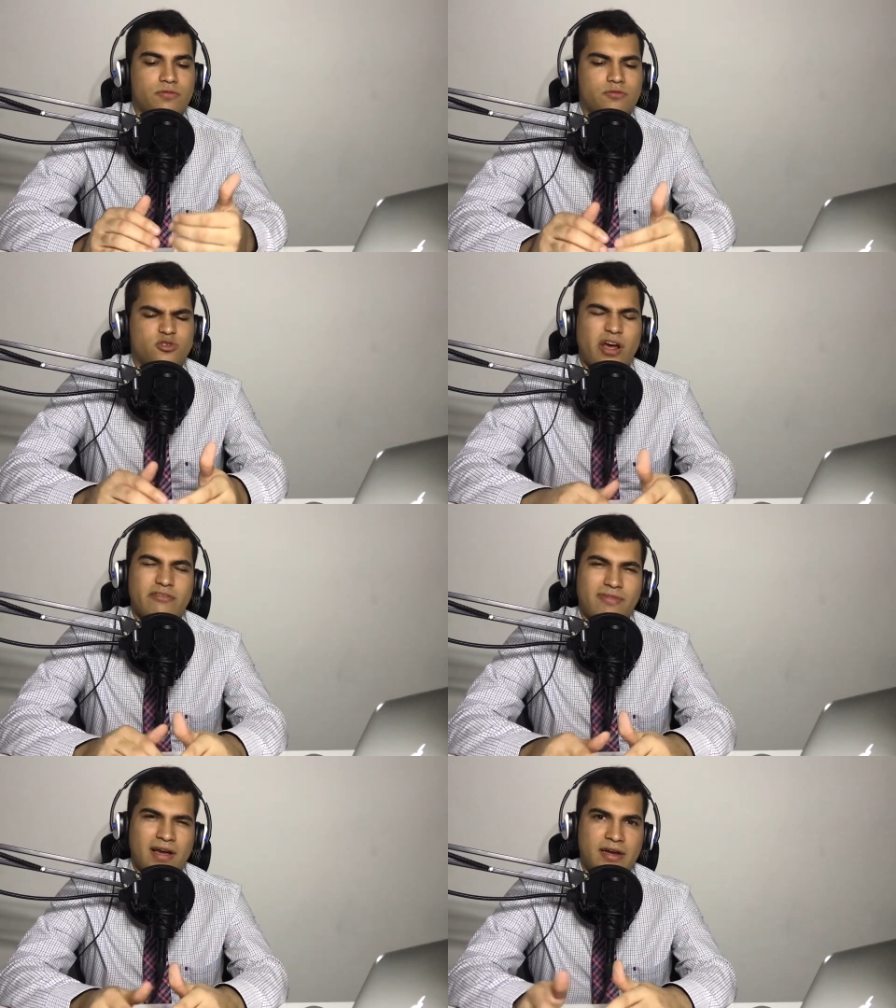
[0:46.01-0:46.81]
Try to
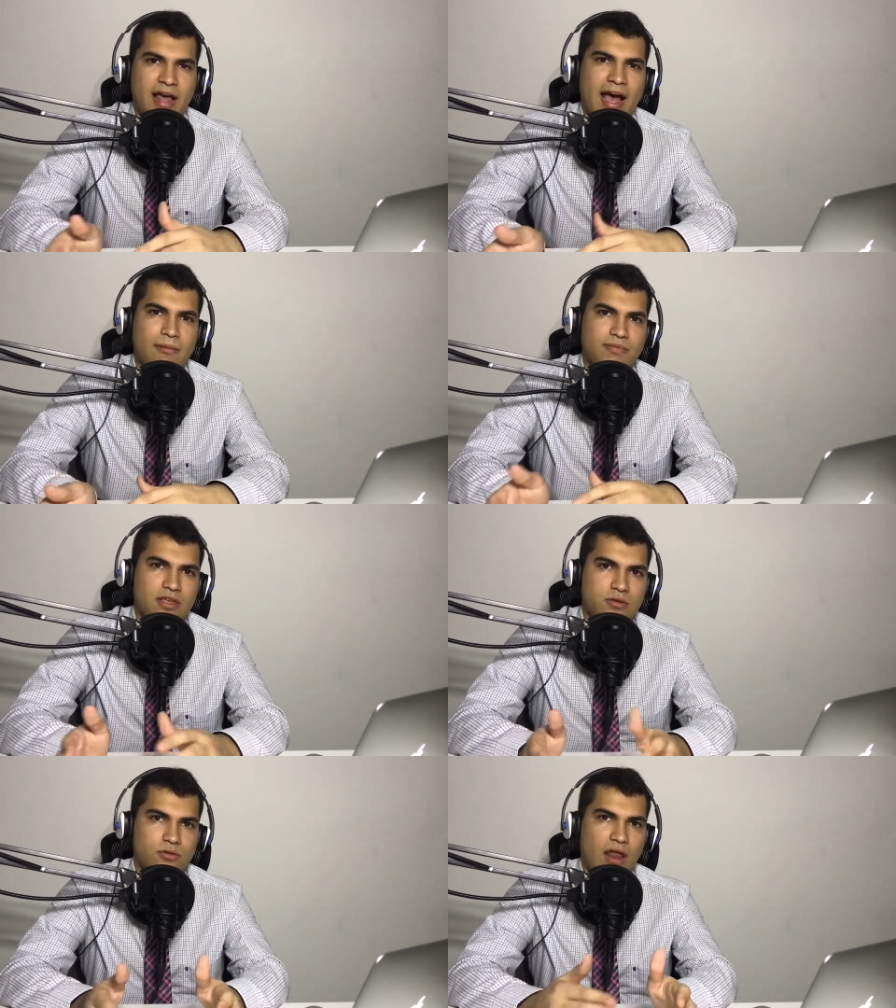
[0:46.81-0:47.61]
find an app
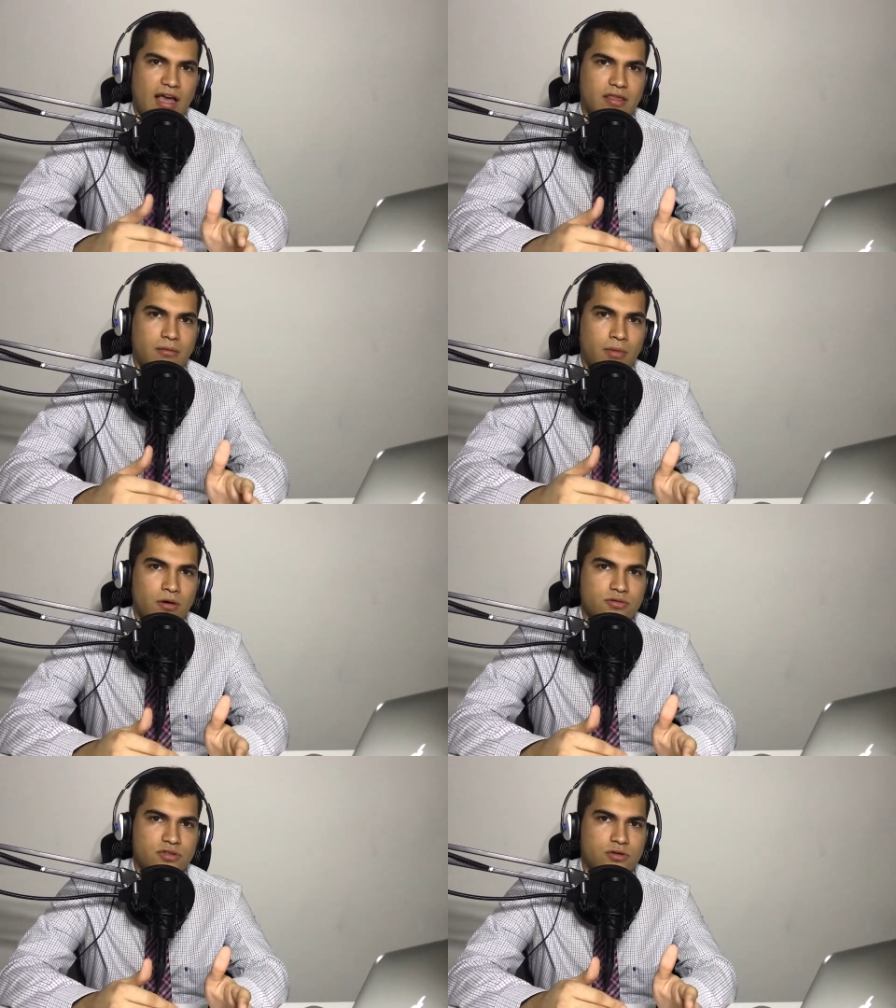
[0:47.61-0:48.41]
that you like the
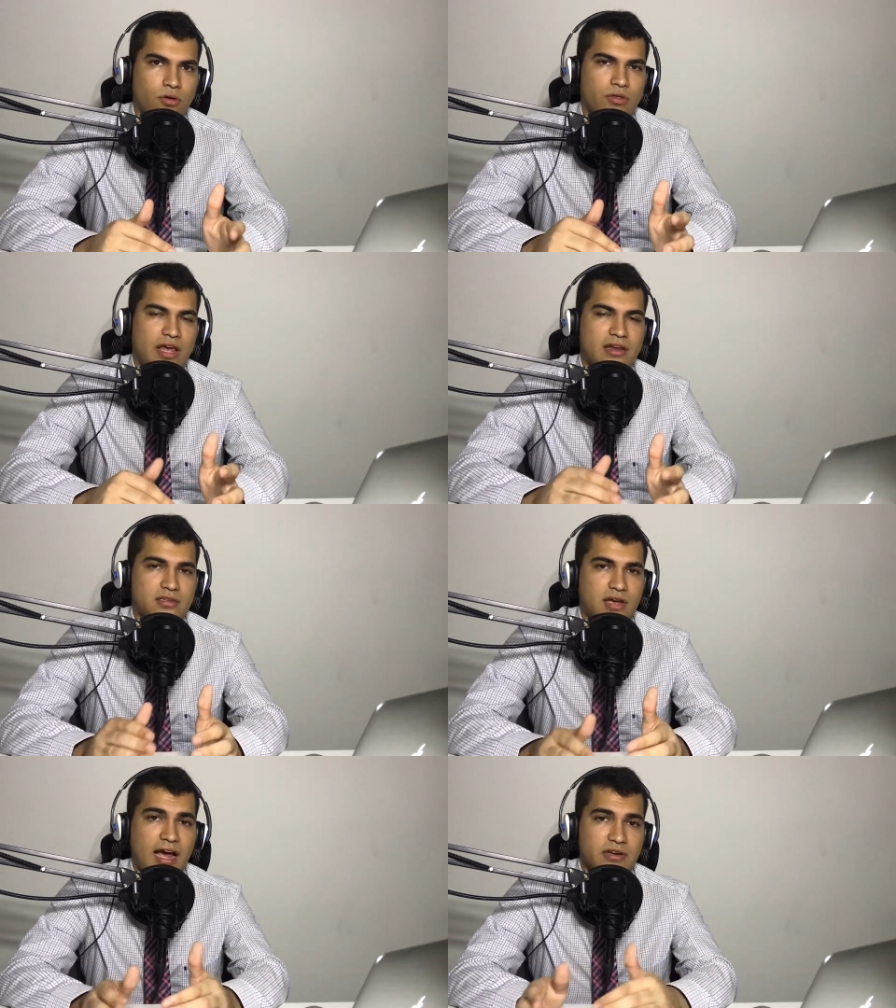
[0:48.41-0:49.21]
most or that
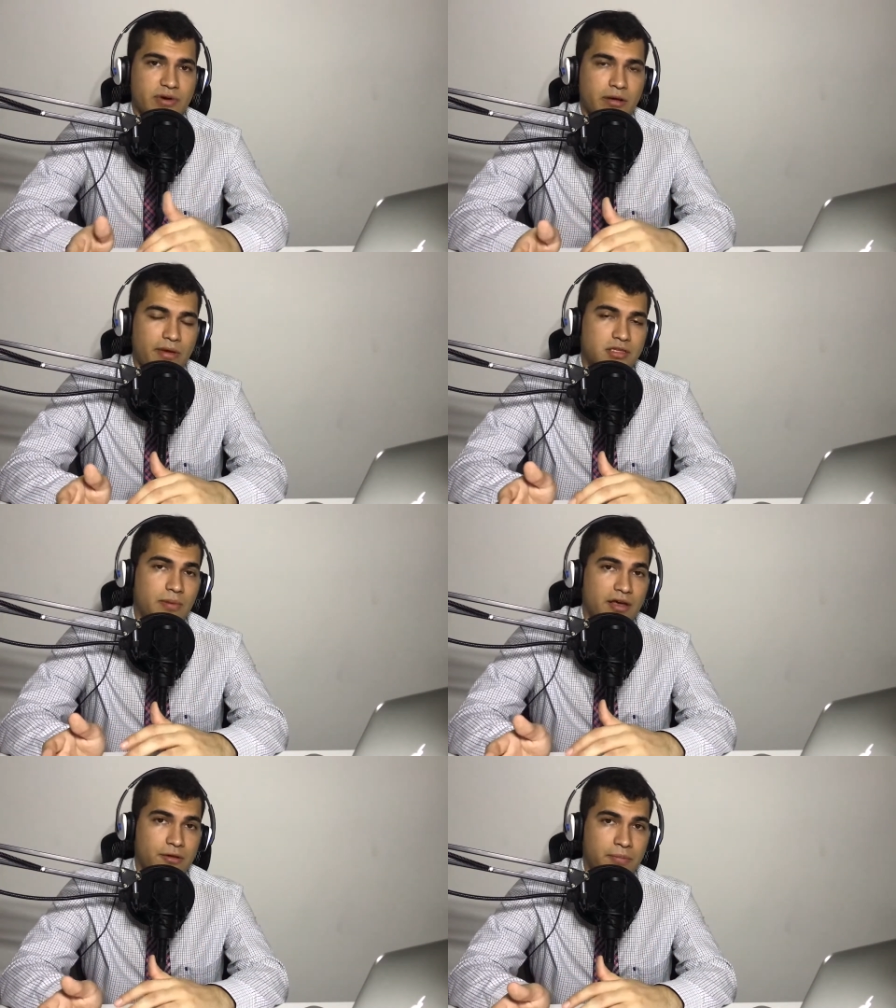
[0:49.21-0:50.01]
is highly recommended
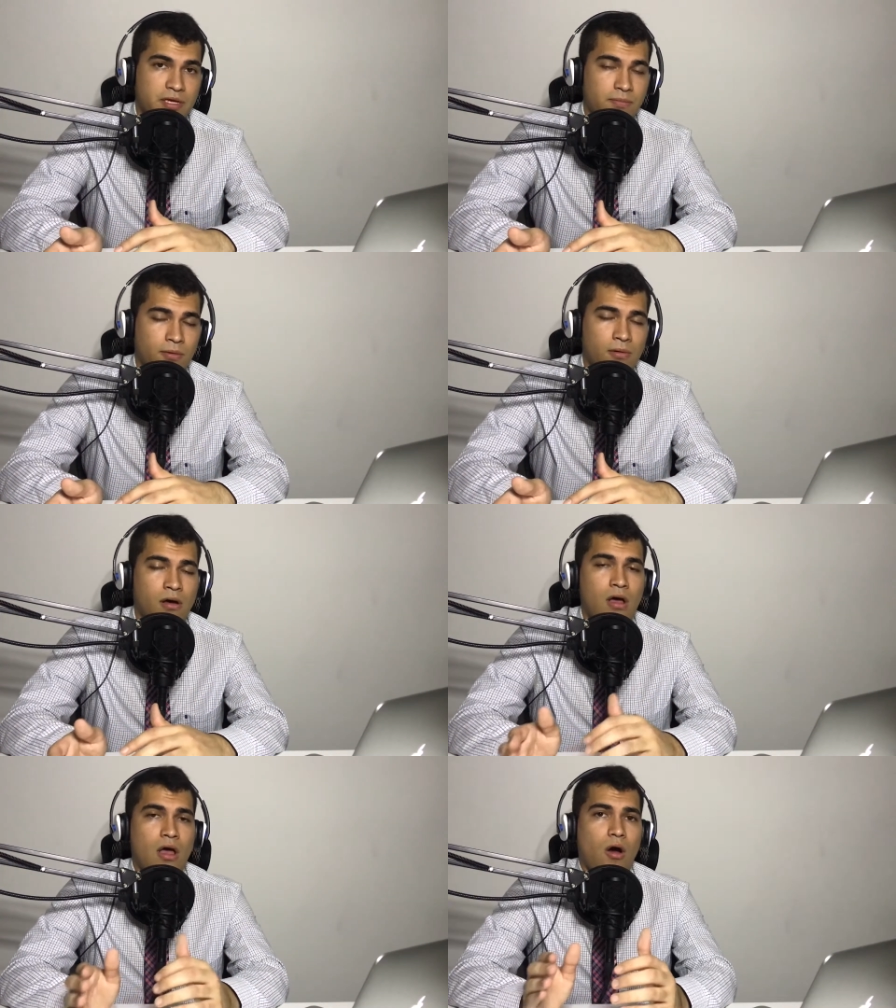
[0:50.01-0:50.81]
by other people,
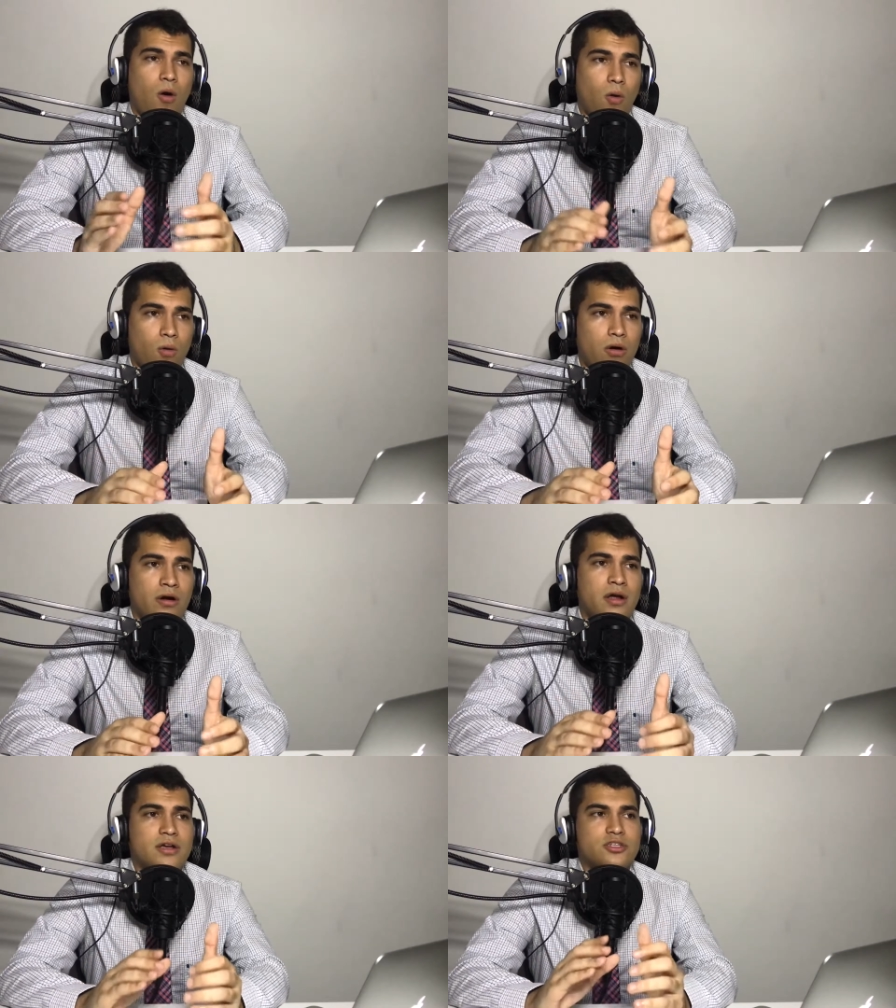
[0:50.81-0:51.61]

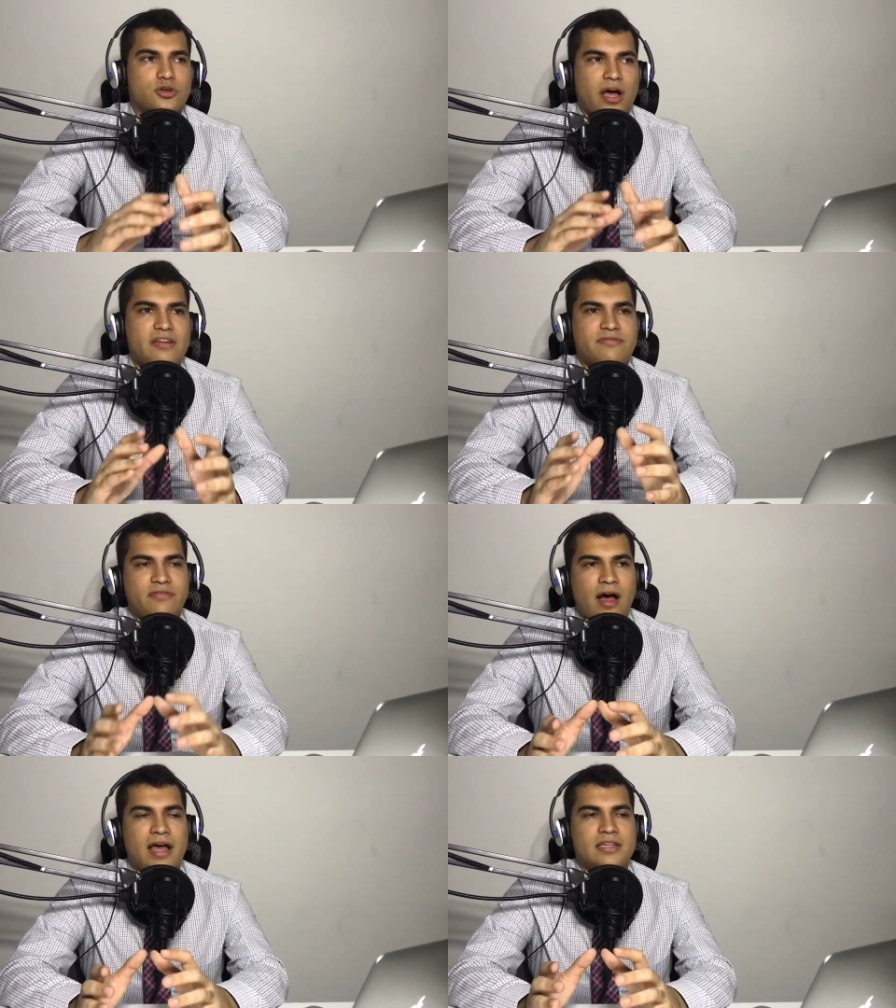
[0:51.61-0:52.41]
or try to
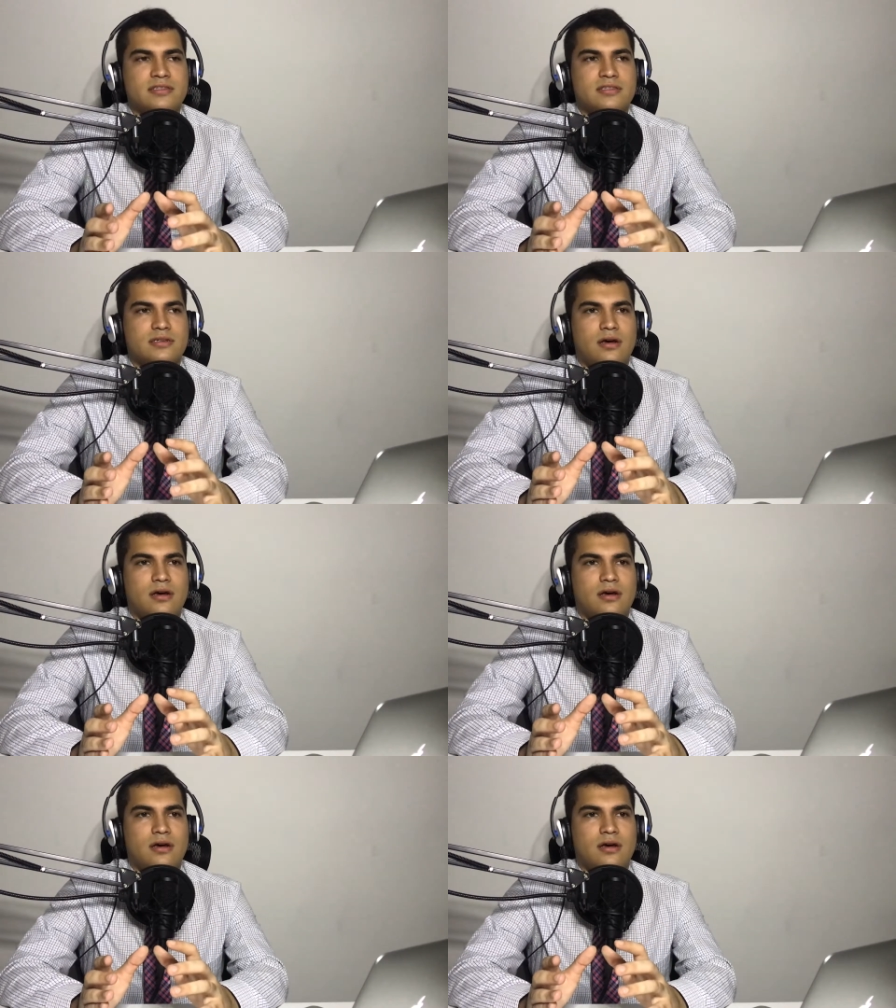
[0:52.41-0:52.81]
find